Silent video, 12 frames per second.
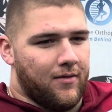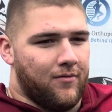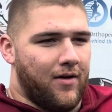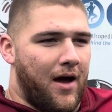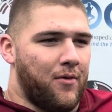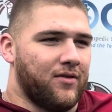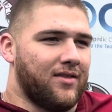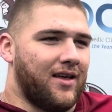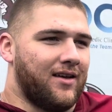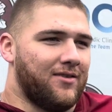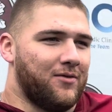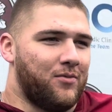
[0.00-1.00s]
I was
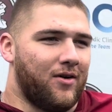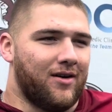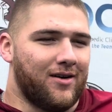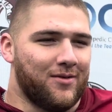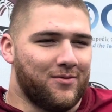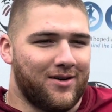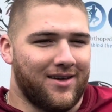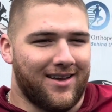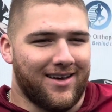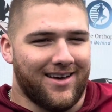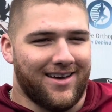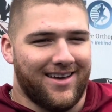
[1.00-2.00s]
late to the party, but
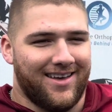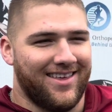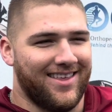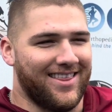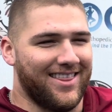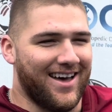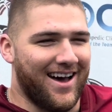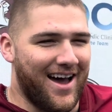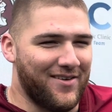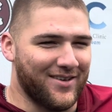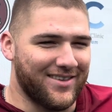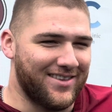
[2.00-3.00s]
I
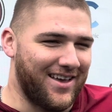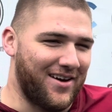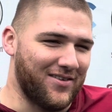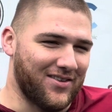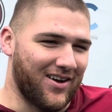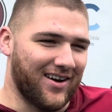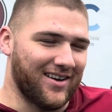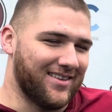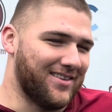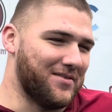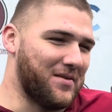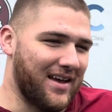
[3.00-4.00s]
was talking to
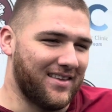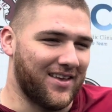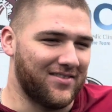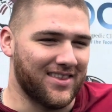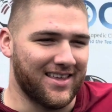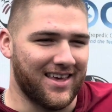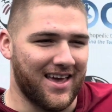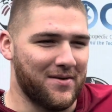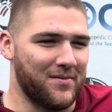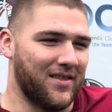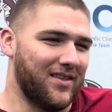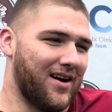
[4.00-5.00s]
some guys after the
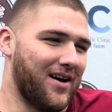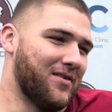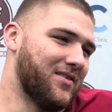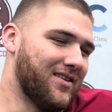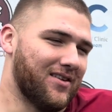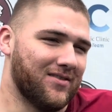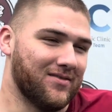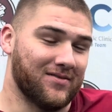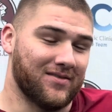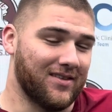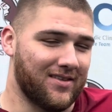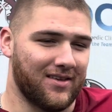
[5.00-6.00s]
game on there. I was,
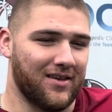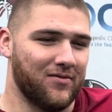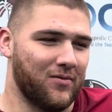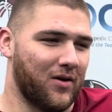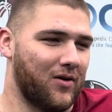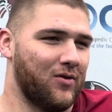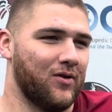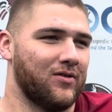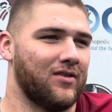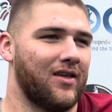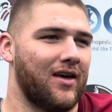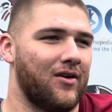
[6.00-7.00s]
just giving my kudos
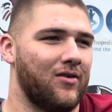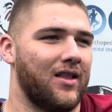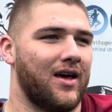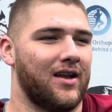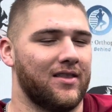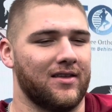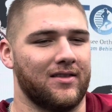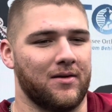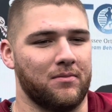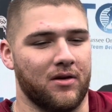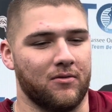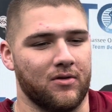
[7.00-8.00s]
to that O-line. I thought they
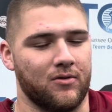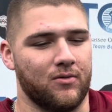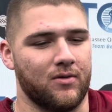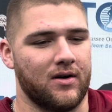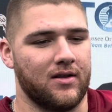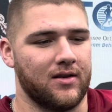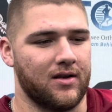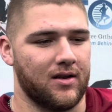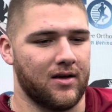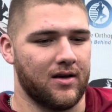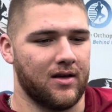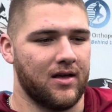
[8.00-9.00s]
played really well, and
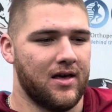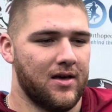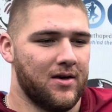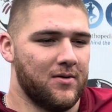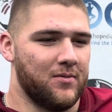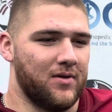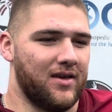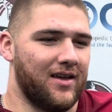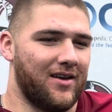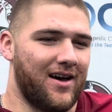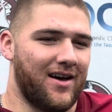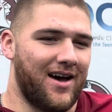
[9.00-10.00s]

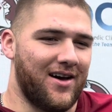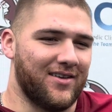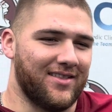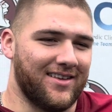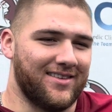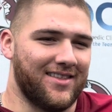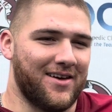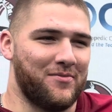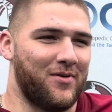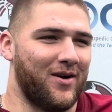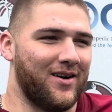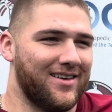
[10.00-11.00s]
I was late to that
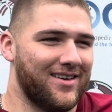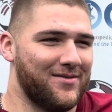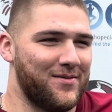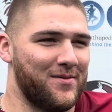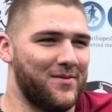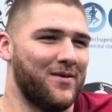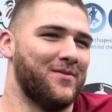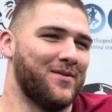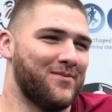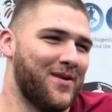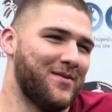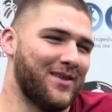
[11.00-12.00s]
party.
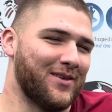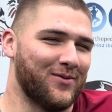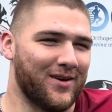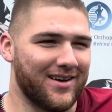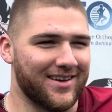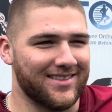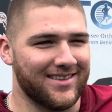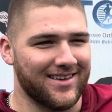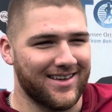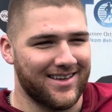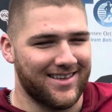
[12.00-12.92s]
Maybe this one I'll get there.